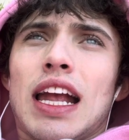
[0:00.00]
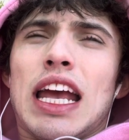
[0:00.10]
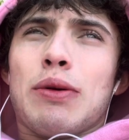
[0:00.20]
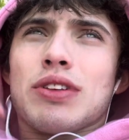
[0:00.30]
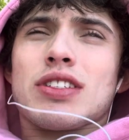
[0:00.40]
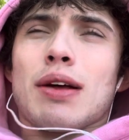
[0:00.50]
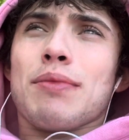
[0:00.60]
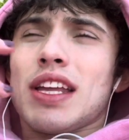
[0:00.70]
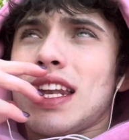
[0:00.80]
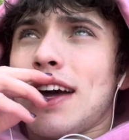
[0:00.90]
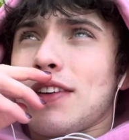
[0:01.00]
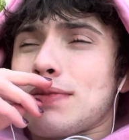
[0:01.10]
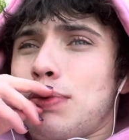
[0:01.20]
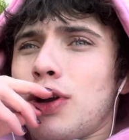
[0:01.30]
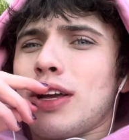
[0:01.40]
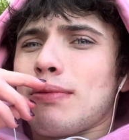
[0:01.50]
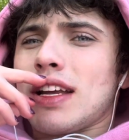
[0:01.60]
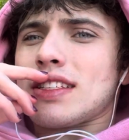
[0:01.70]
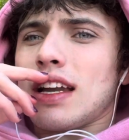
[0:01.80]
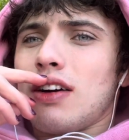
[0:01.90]
it was something that I was putting
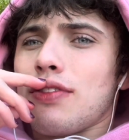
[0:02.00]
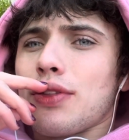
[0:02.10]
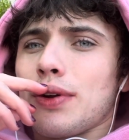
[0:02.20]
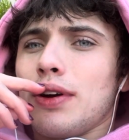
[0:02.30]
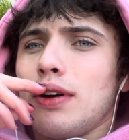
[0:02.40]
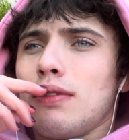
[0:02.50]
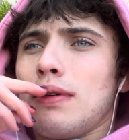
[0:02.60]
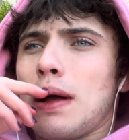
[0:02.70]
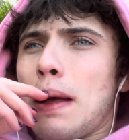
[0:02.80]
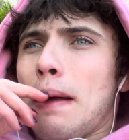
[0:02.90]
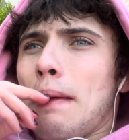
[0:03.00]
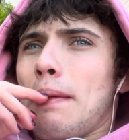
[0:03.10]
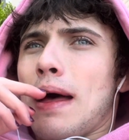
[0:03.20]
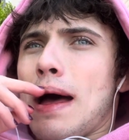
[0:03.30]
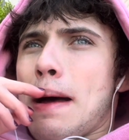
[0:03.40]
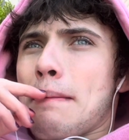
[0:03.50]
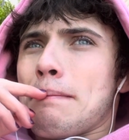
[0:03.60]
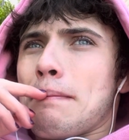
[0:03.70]
myself through that